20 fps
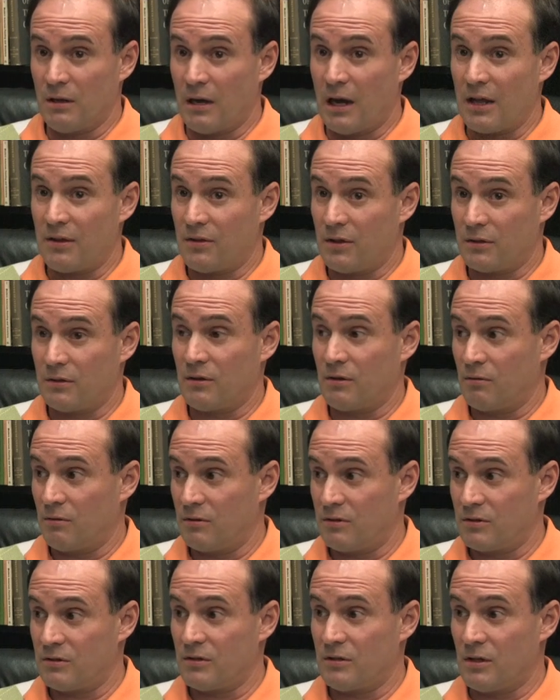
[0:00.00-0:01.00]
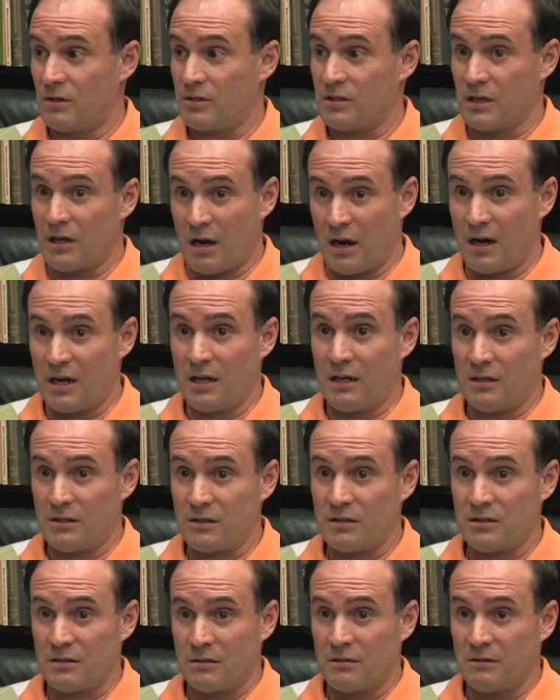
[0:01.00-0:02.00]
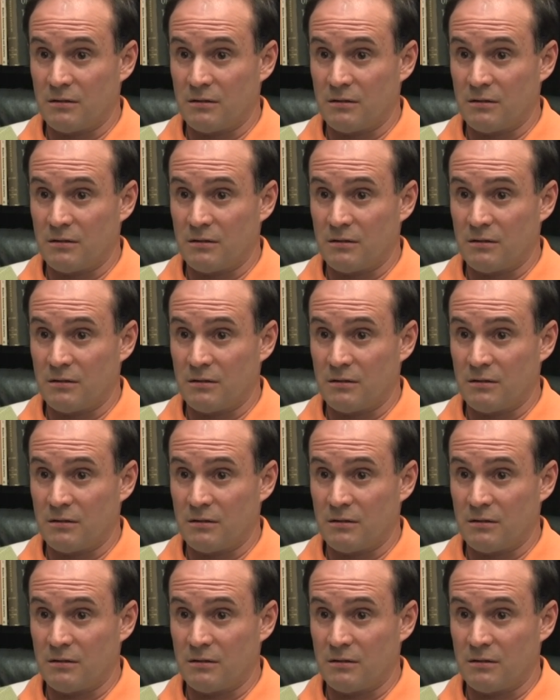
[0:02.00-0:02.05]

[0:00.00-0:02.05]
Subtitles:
I think there's an audience,